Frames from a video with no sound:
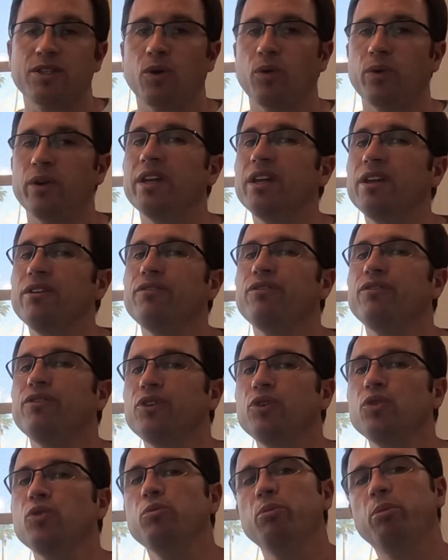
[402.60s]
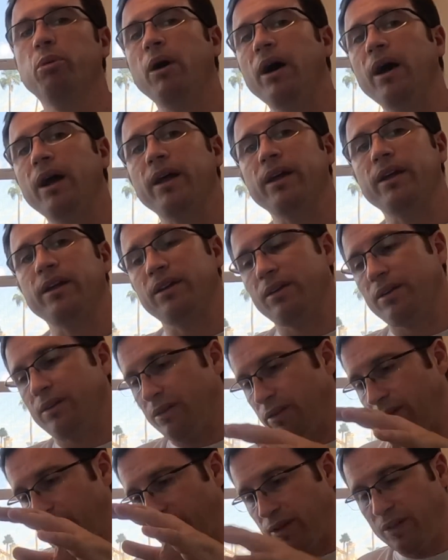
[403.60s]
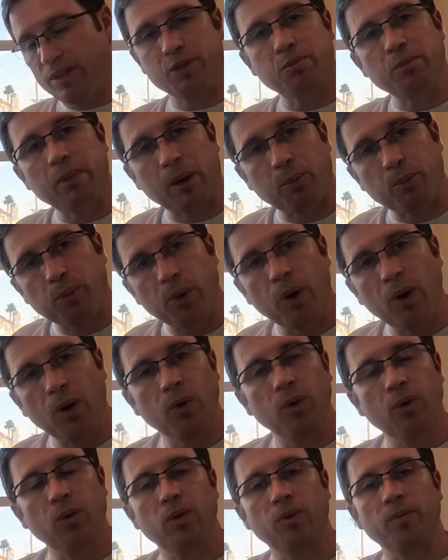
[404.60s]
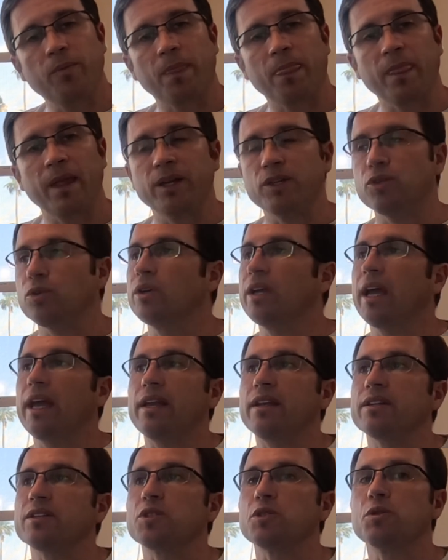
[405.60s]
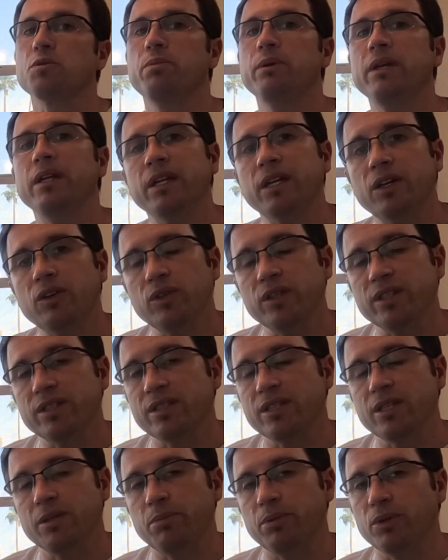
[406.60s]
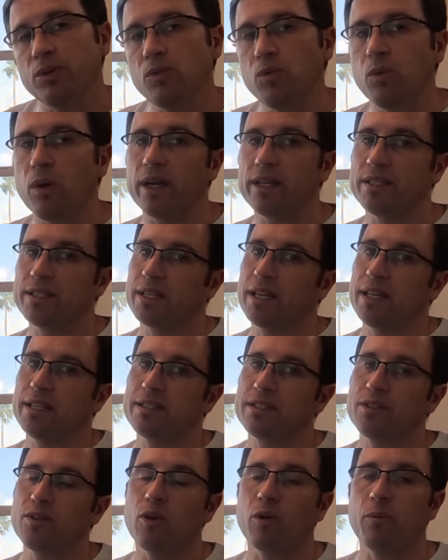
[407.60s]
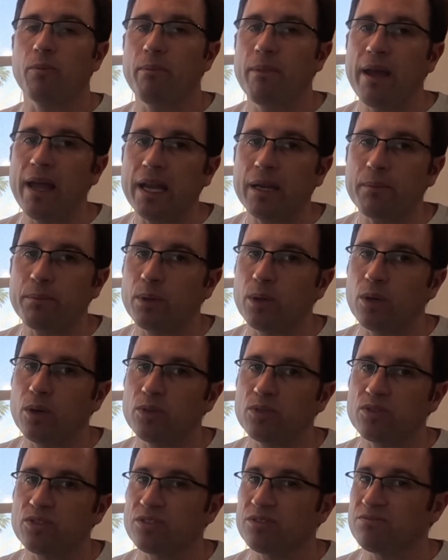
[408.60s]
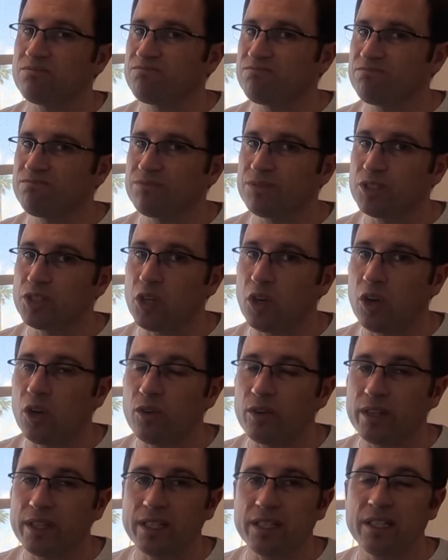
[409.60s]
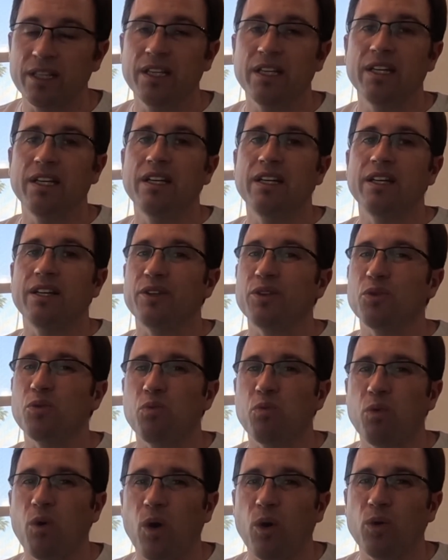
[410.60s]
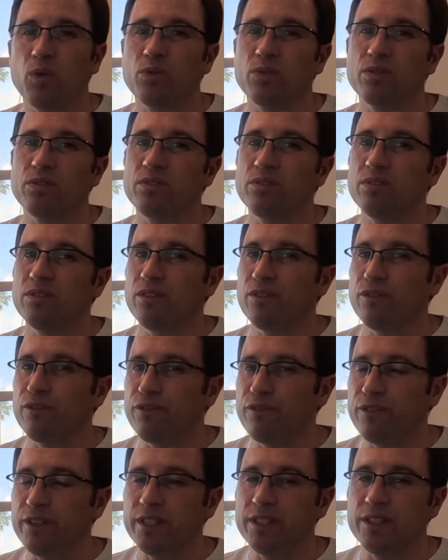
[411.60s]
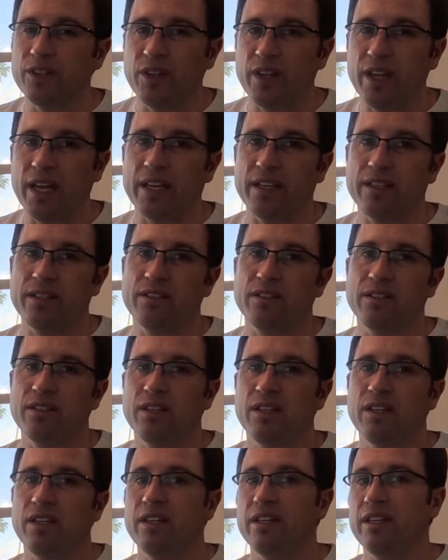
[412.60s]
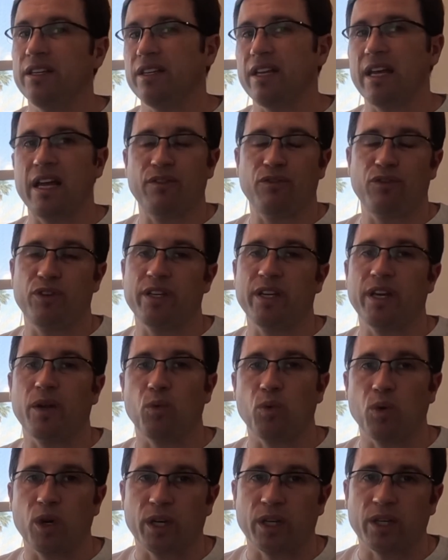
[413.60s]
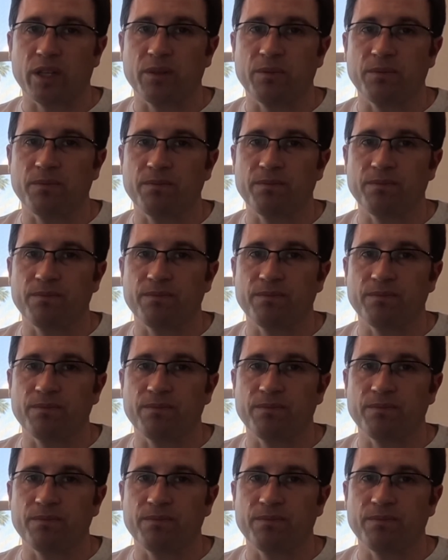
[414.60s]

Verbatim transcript: So if you buy this Mac Pro to gain a speed increase C P U-wise against your Mac Pros, sorry, you won't feel that in everyday work.